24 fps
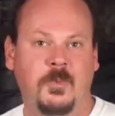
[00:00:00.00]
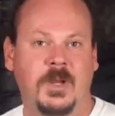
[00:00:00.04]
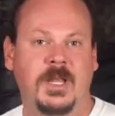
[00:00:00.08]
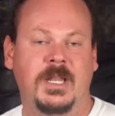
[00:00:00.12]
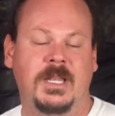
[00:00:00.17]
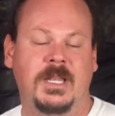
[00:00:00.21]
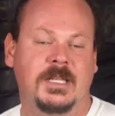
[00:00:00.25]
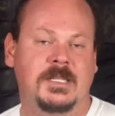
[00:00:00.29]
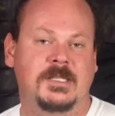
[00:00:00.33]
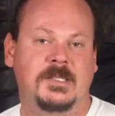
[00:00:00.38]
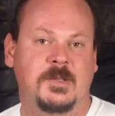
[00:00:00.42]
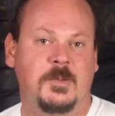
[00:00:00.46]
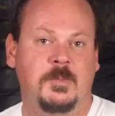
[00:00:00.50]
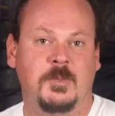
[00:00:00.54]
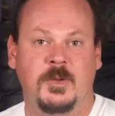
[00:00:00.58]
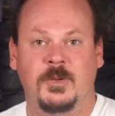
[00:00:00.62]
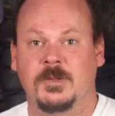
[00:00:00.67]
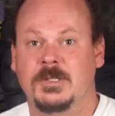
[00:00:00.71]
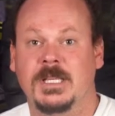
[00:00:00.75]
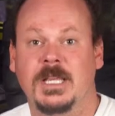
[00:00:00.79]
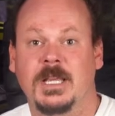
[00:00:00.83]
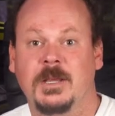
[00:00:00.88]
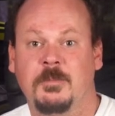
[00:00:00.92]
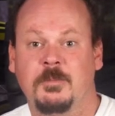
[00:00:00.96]
witness the
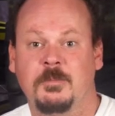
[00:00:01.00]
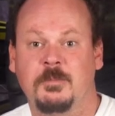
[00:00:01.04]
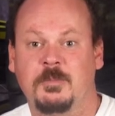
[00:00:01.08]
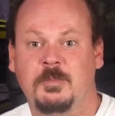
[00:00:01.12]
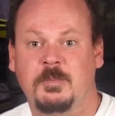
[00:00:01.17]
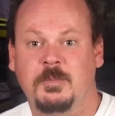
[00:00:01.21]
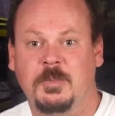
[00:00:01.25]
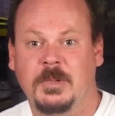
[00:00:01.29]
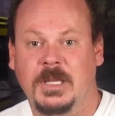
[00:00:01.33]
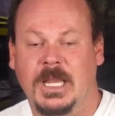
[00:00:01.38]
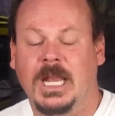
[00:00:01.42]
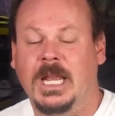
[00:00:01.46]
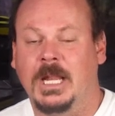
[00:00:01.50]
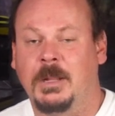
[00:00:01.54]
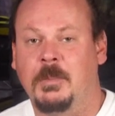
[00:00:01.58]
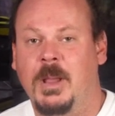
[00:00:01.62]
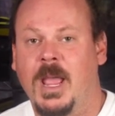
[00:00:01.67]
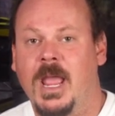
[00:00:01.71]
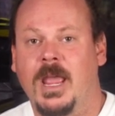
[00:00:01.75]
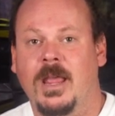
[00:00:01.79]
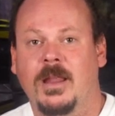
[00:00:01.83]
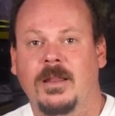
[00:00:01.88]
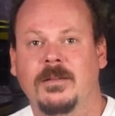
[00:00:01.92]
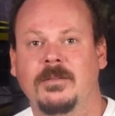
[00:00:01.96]
museum getting
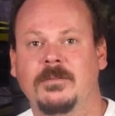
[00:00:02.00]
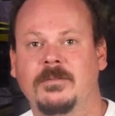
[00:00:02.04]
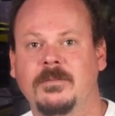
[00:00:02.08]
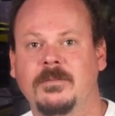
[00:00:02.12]
made.